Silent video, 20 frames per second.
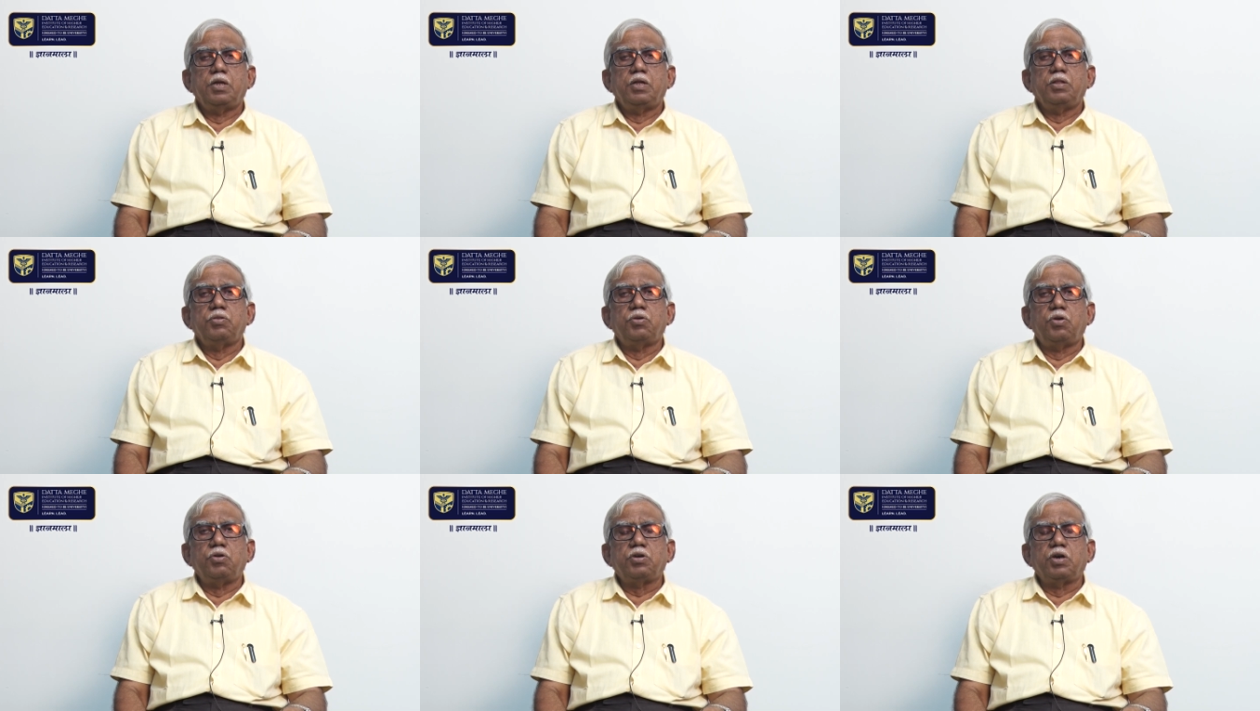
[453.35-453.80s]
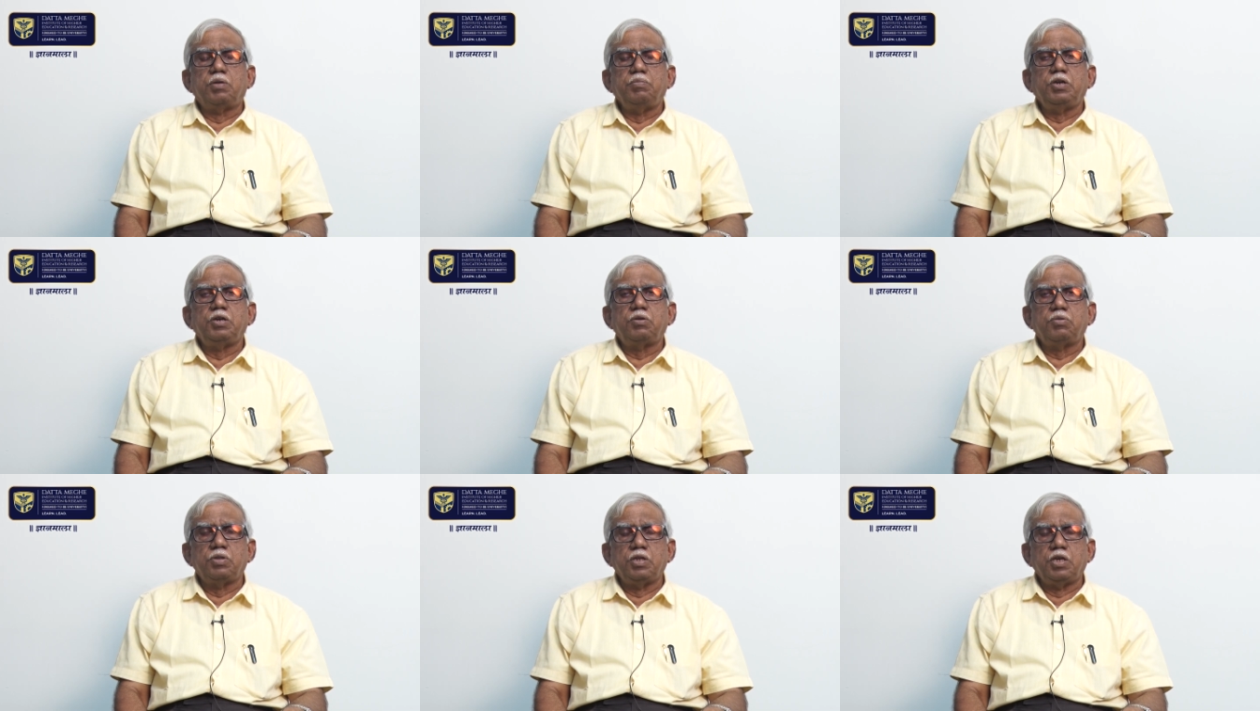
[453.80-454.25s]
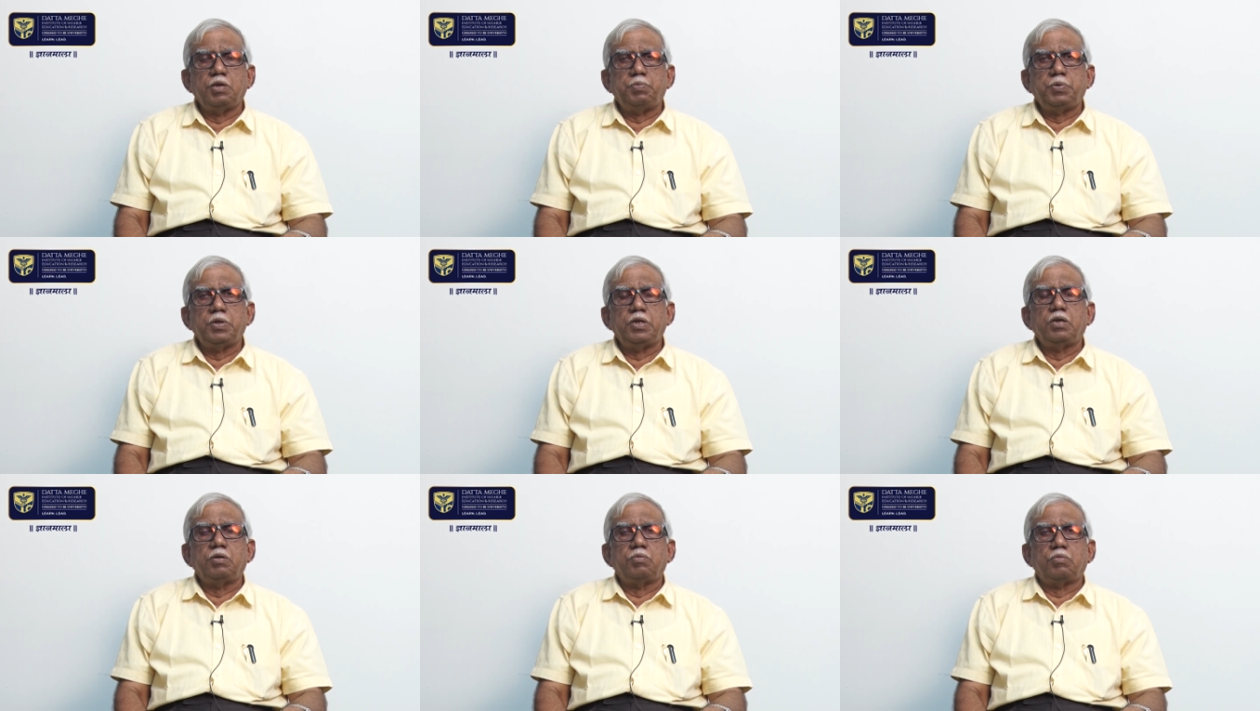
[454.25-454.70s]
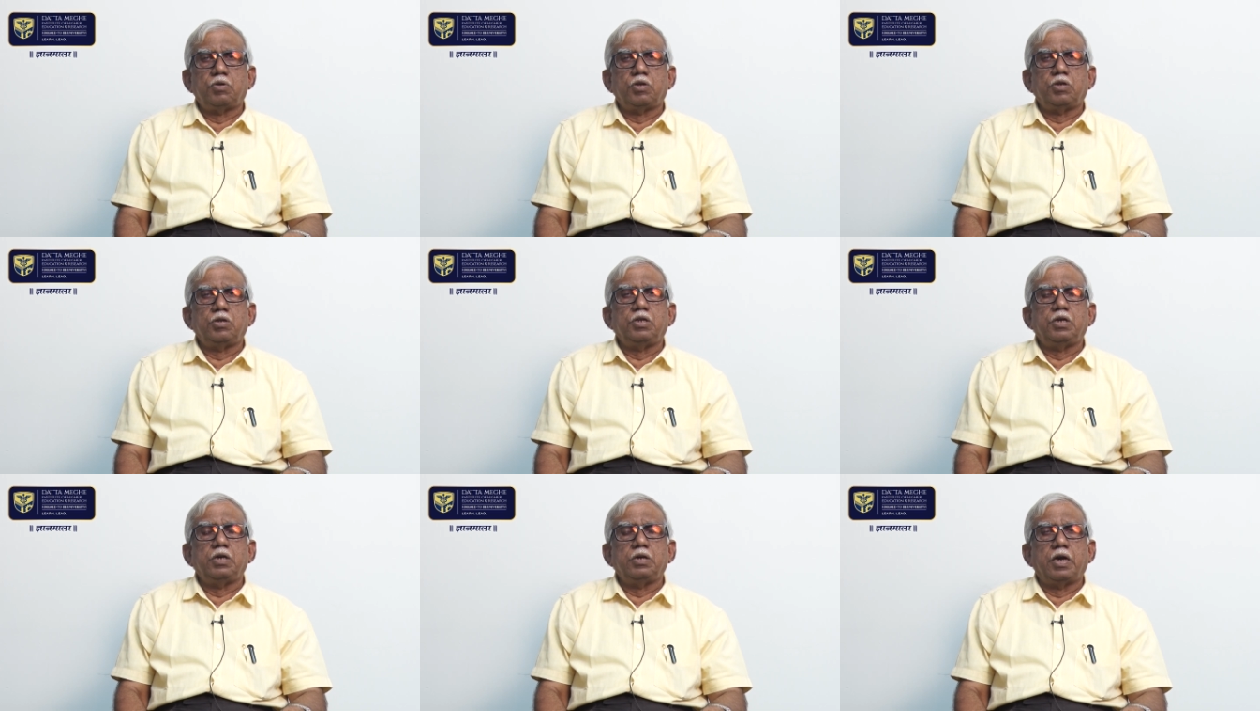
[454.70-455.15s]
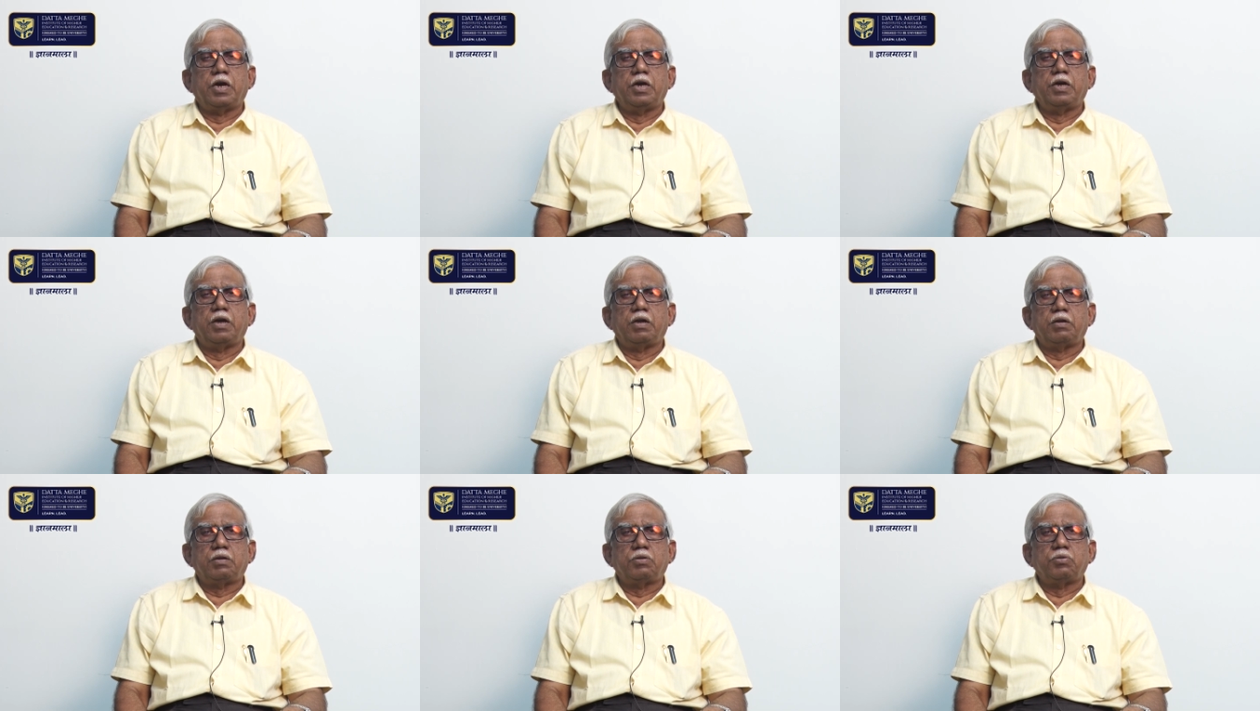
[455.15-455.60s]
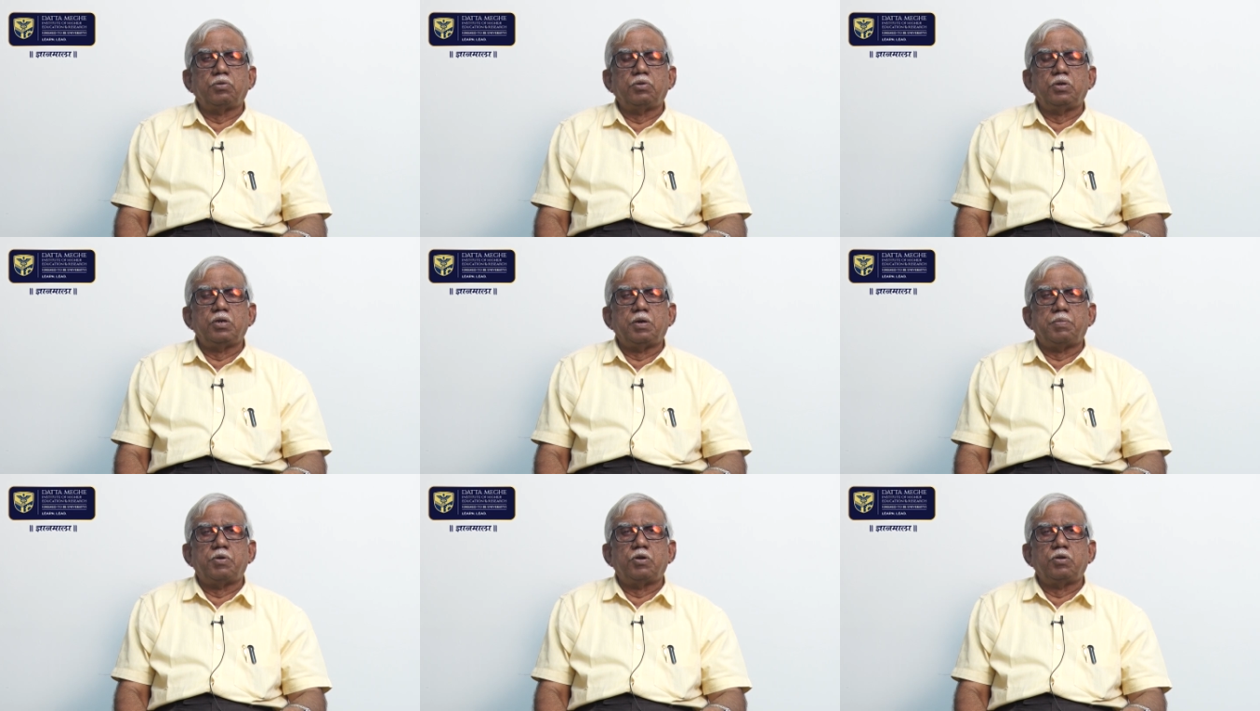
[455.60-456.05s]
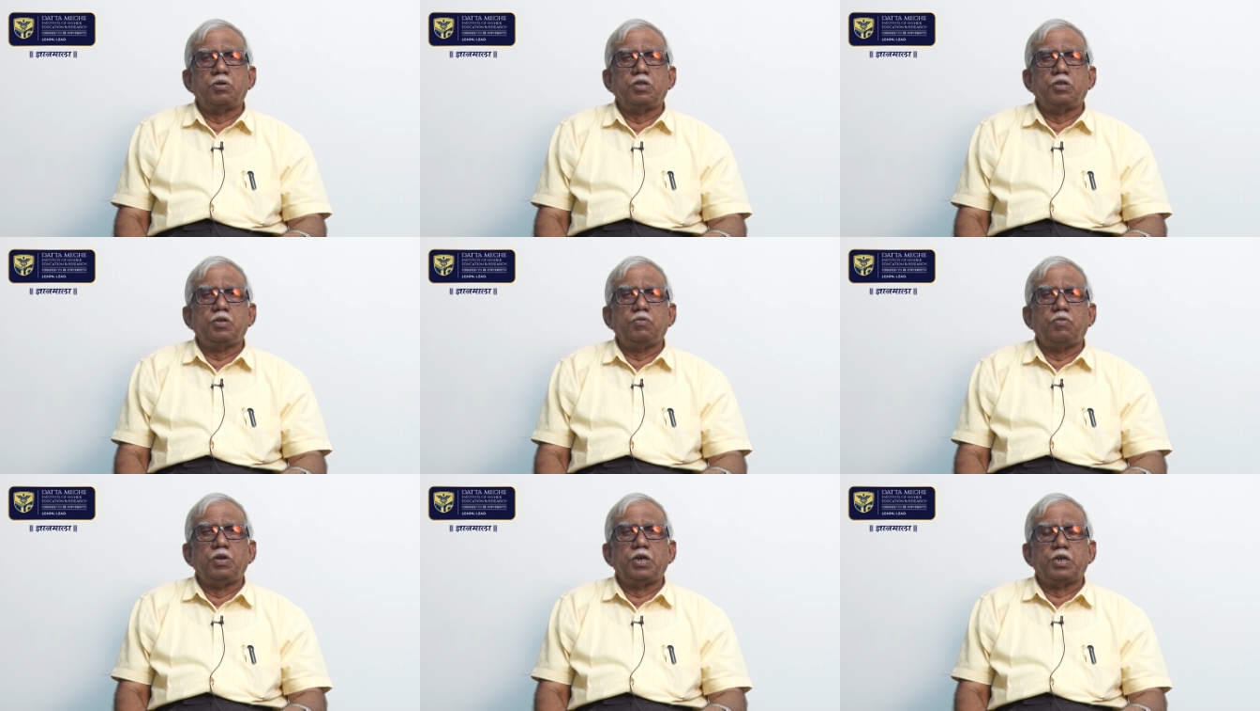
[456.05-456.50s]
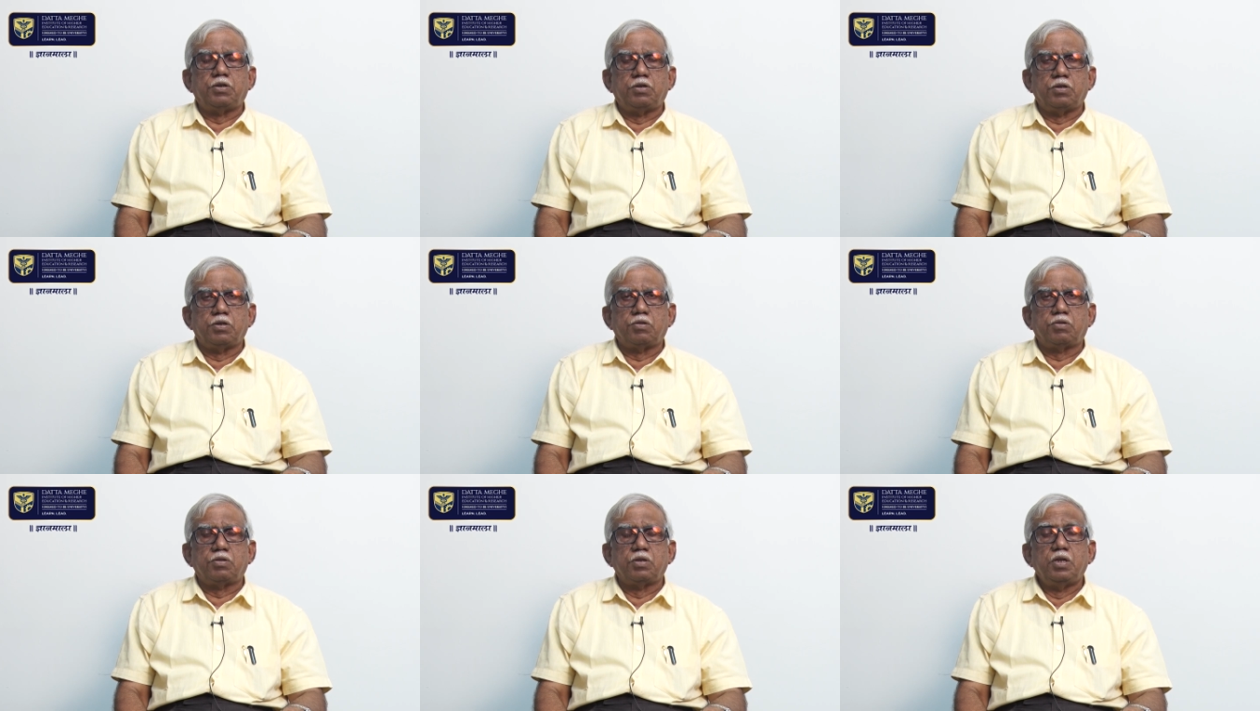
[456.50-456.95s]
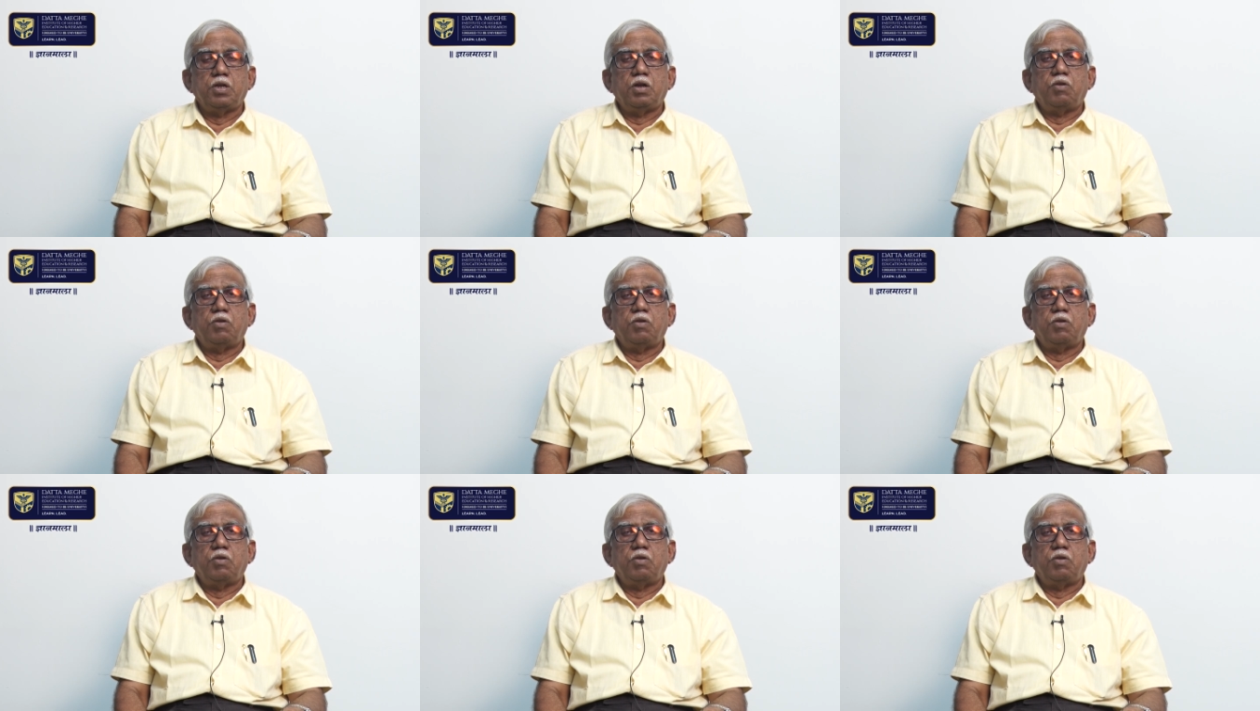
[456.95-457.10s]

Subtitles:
Now coming to the epidemiology, I told about the vectors.